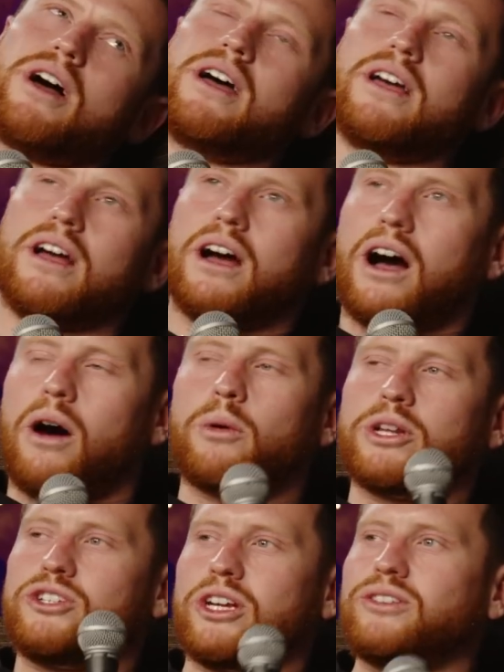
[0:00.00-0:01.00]
Like I
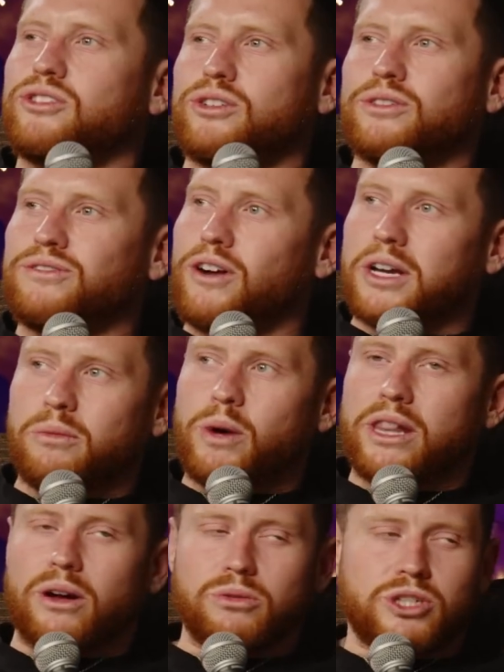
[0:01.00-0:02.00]
wanted Ginge to just fucking
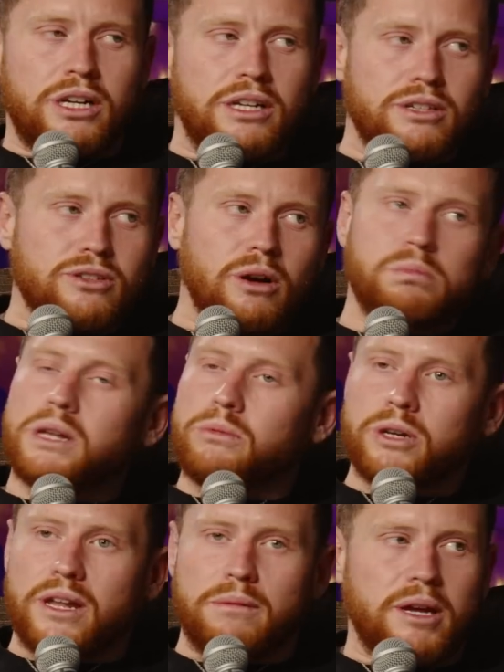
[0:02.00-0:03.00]
whack the whole chill in his gob, but they
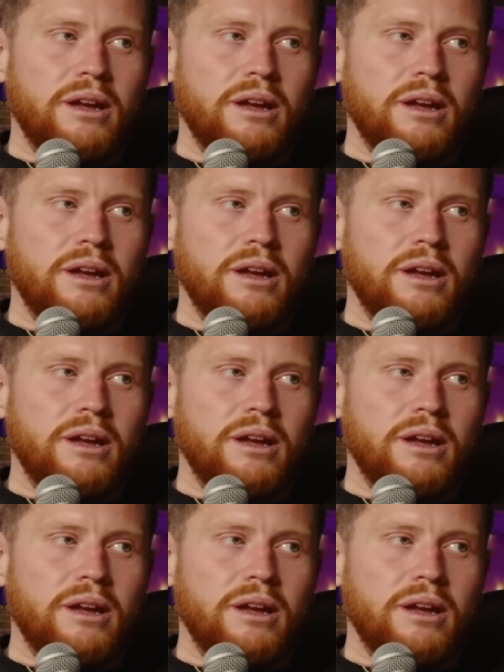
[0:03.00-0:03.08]
wouldn't let me.